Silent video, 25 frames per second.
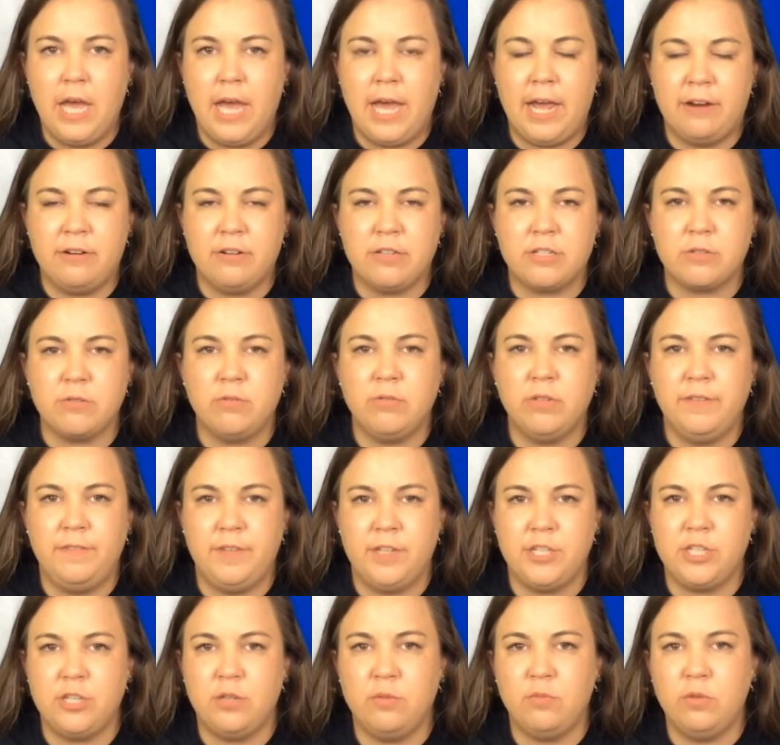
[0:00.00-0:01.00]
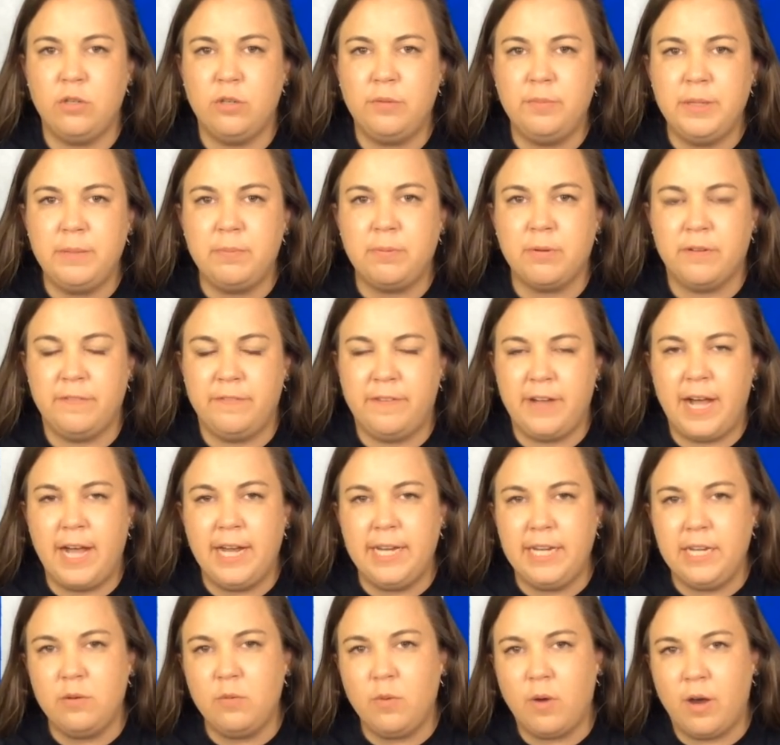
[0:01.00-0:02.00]
Our school division will be
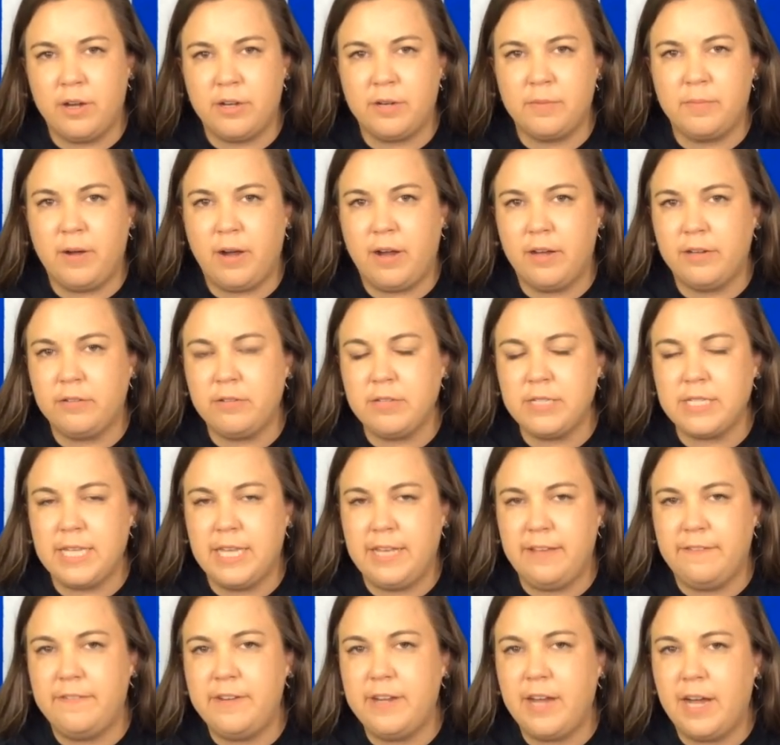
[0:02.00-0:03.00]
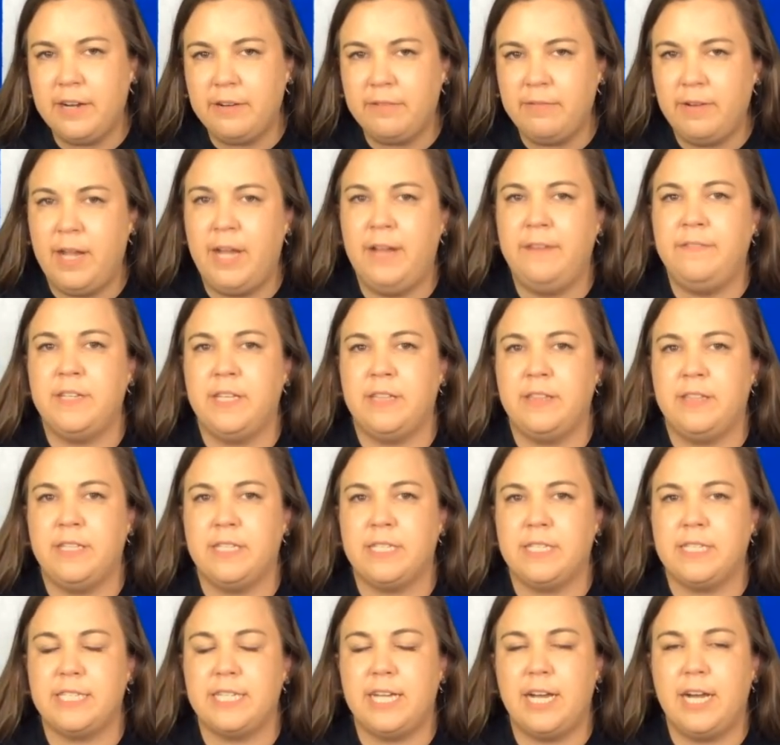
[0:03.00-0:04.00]
providing water bottles. They have not arrived at
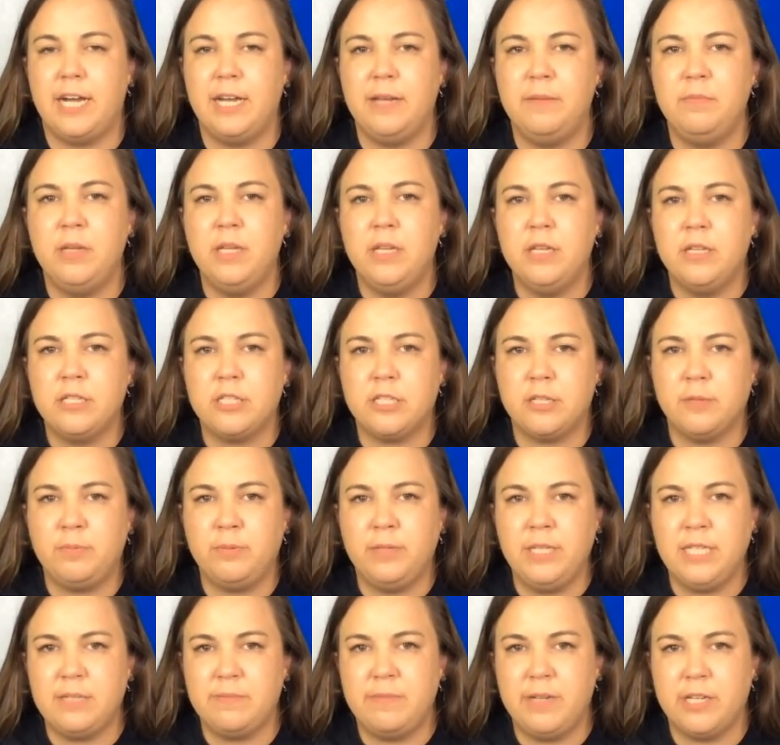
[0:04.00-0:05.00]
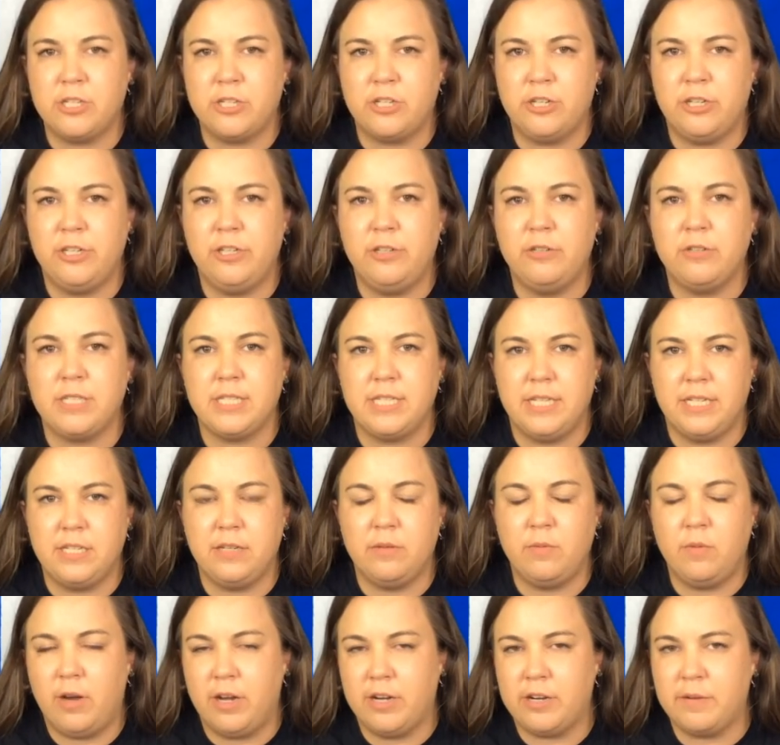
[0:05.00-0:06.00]
this time, so please make sure you send a
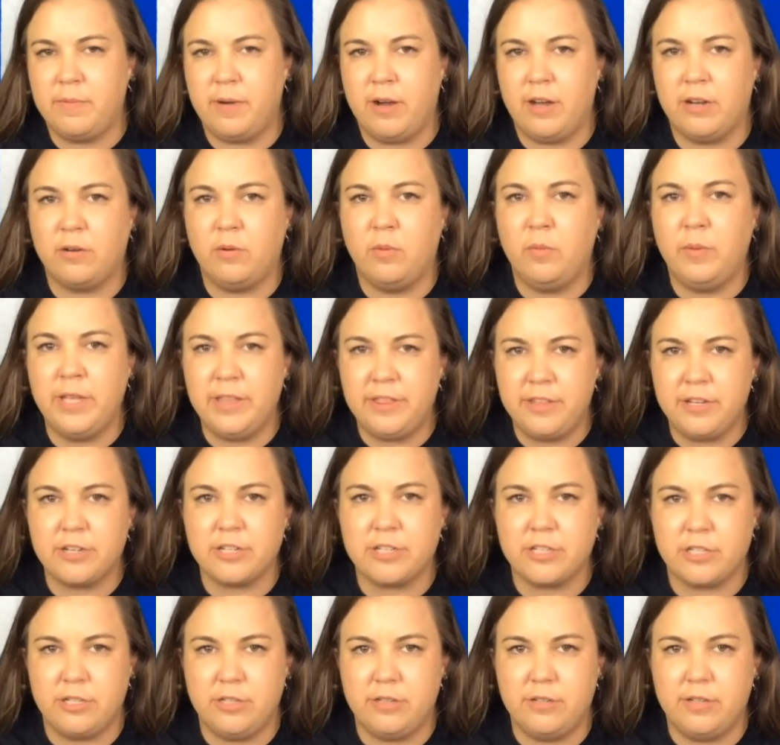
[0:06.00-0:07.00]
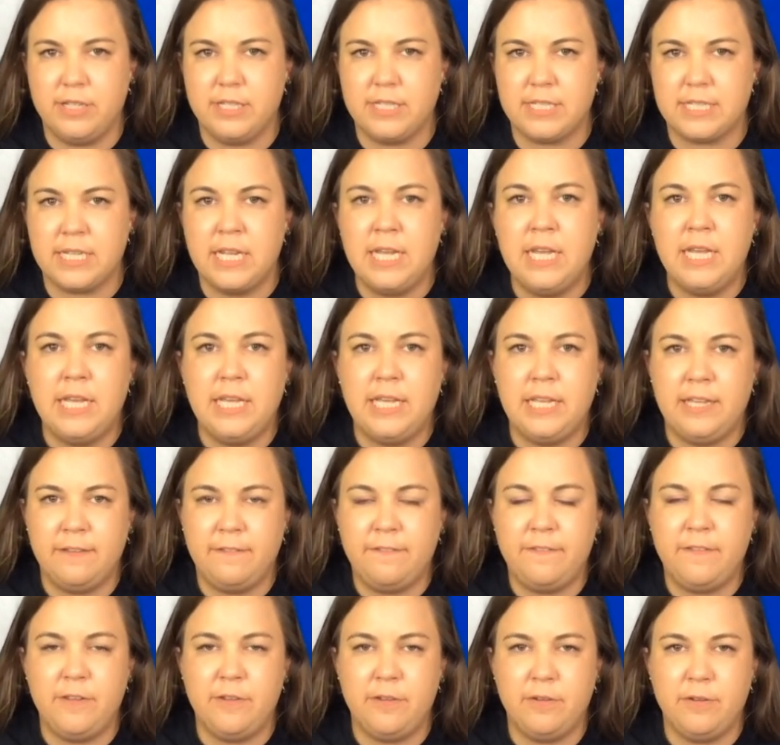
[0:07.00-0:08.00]
water bottle with your students
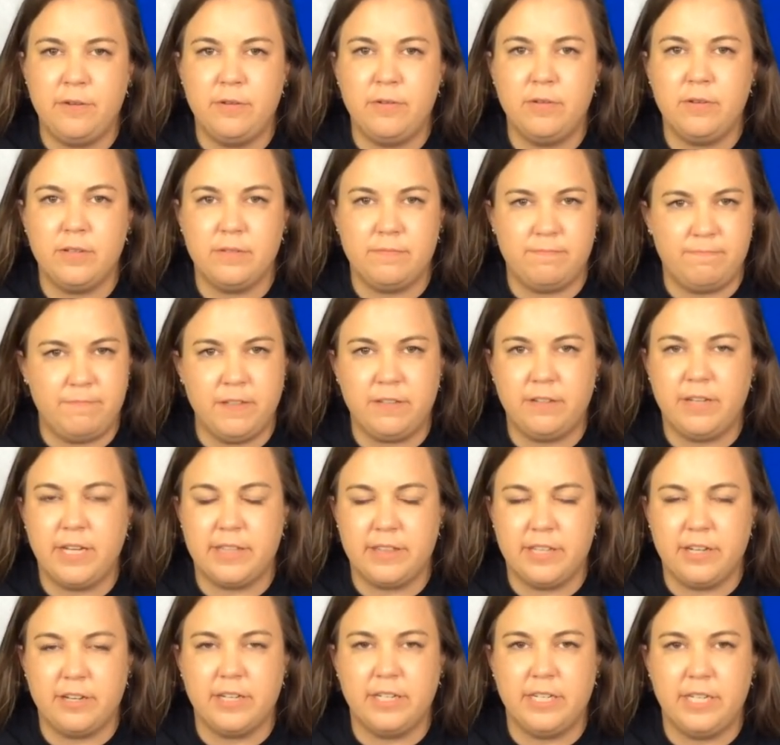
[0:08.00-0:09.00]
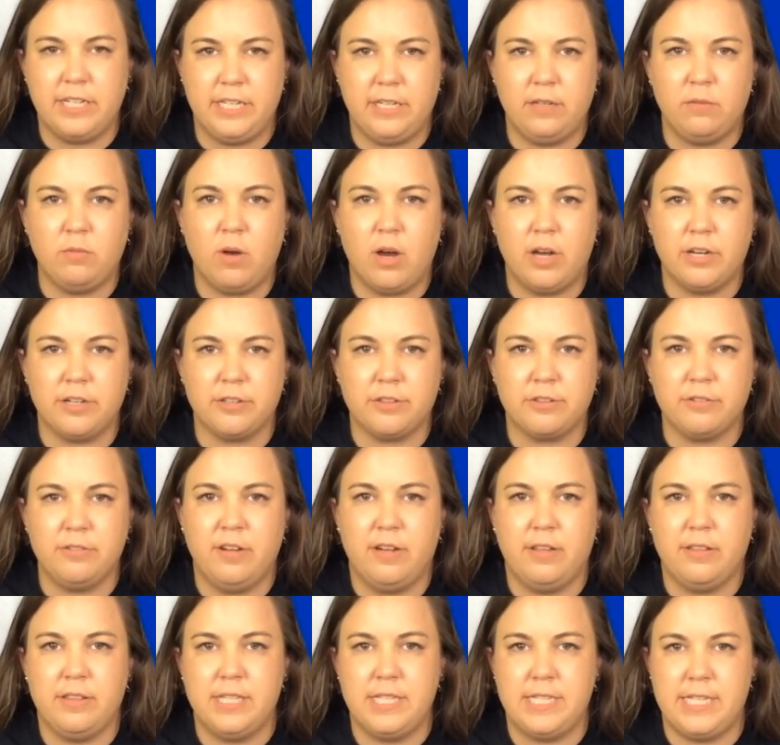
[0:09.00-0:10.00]
if you feel like they're going to need water
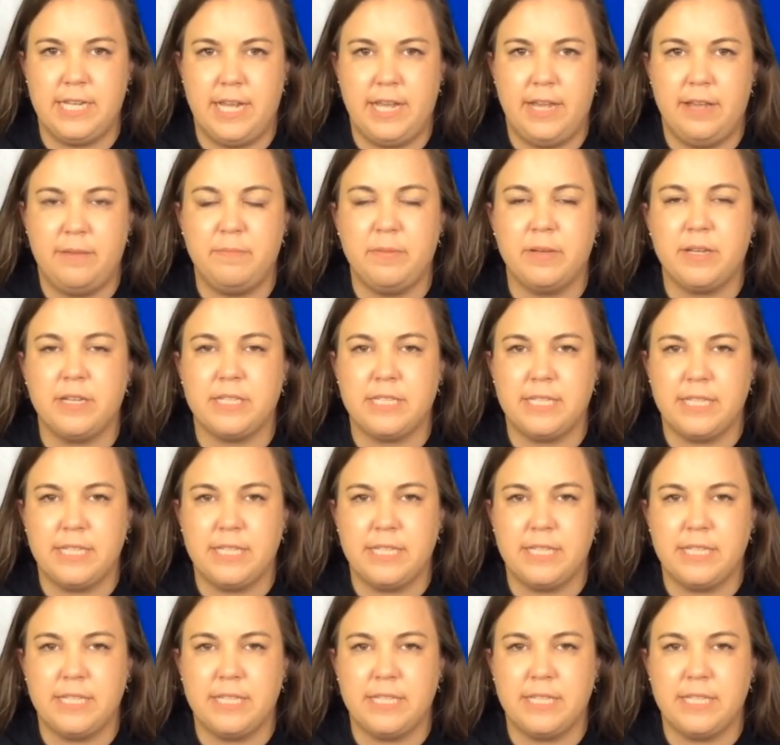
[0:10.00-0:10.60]
throughout the day, because